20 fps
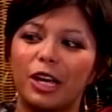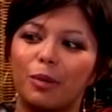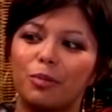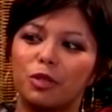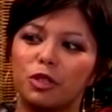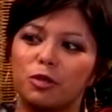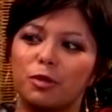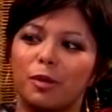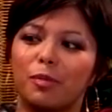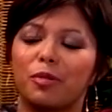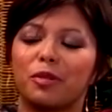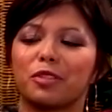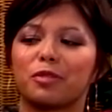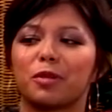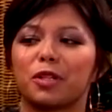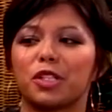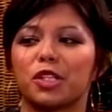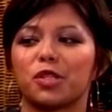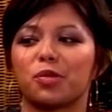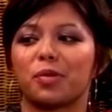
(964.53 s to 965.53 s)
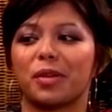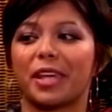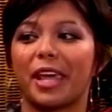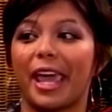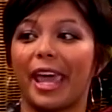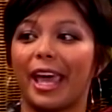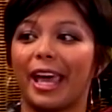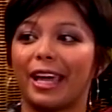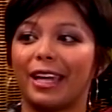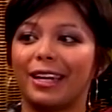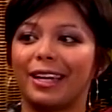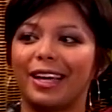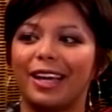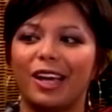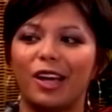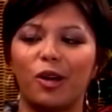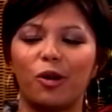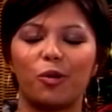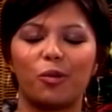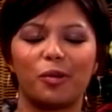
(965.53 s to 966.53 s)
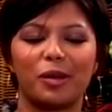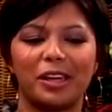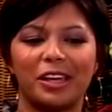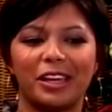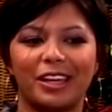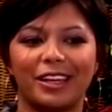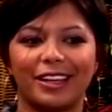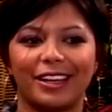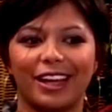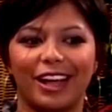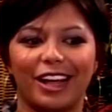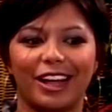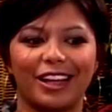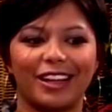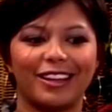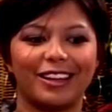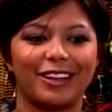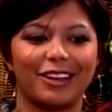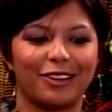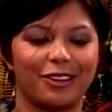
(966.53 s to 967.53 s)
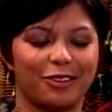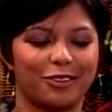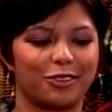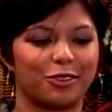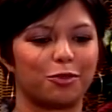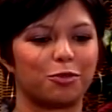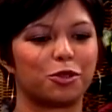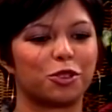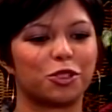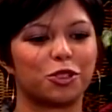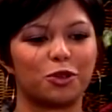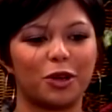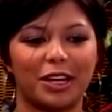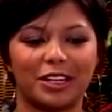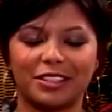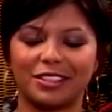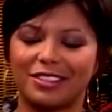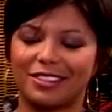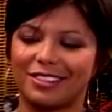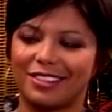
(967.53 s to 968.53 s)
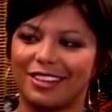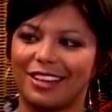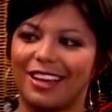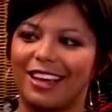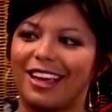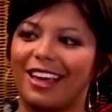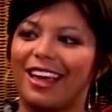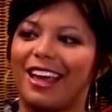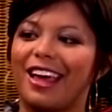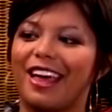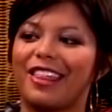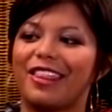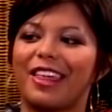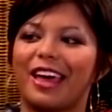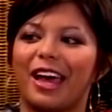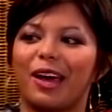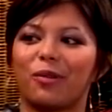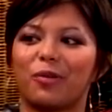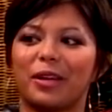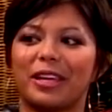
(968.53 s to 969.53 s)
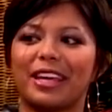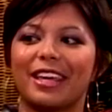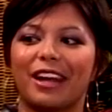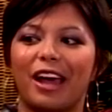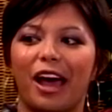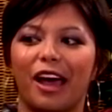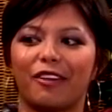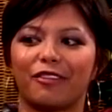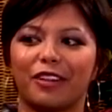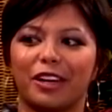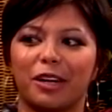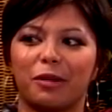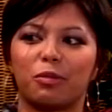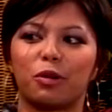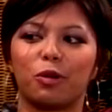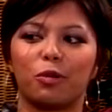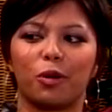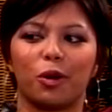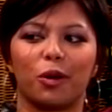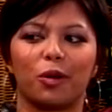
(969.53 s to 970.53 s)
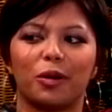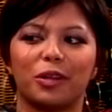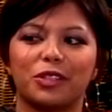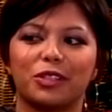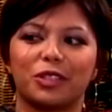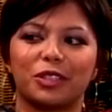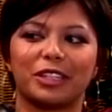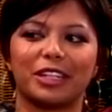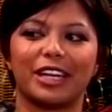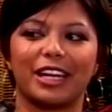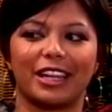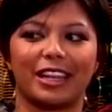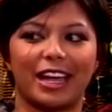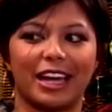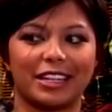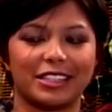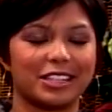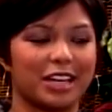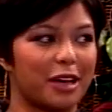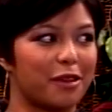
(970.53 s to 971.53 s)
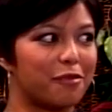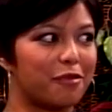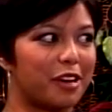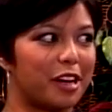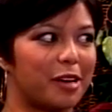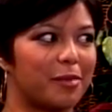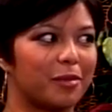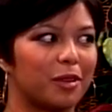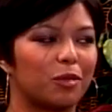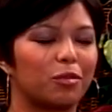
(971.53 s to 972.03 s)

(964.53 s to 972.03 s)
those people as much as we can. We stress that we cannot find a pro bono attorney in that time frame.